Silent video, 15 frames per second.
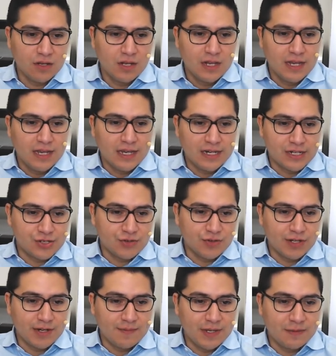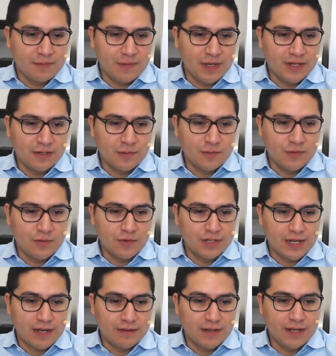and I shorted a bit more
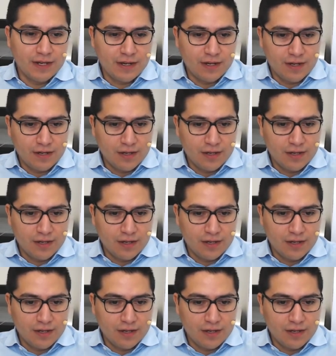down here.